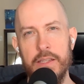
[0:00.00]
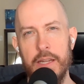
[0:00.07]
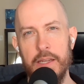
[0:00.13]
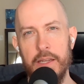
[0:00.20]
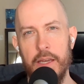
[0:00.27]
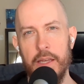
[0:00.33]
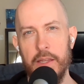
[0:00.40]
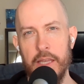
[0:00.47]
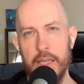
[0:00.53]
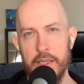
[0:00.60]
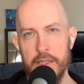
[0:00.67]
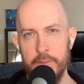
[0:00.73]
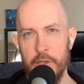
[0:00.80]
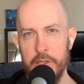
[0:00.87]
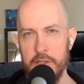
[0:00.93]
did I not like
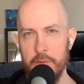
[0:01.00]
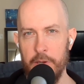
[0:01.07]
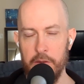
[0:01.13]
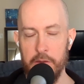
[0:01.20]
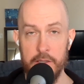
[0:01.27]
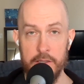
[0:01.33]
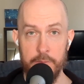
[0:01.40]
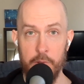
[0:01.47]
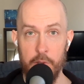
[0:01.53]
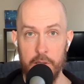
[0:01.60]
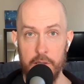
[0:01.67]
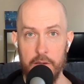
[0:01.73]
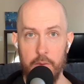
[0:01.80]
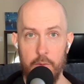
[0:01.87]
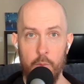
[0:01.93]
as much about this
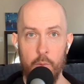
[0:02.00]
book?